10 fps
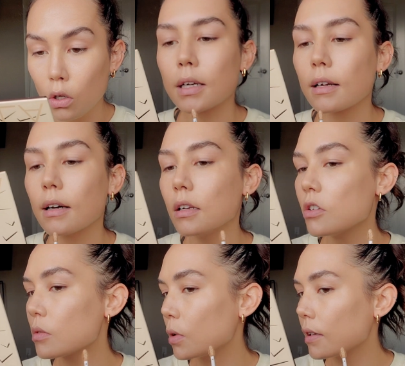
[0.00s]
I kind of
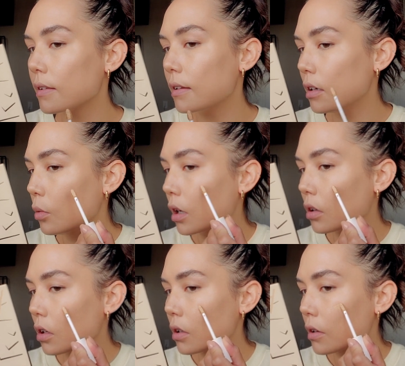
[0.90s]
just want to see what
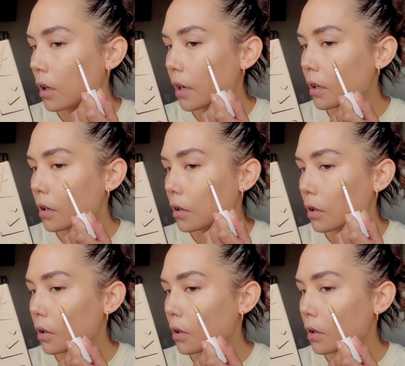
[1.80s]
it looks like.